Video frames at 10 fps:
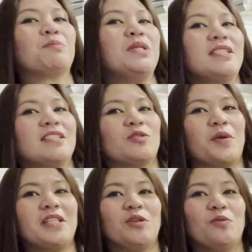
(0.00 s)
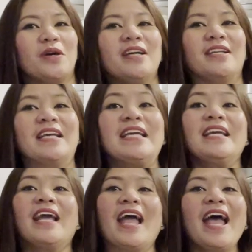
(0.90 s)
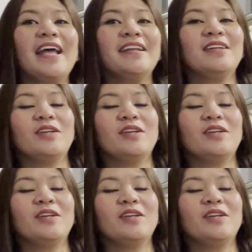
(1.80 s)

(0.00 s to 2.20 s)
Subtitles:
Pisces 21 and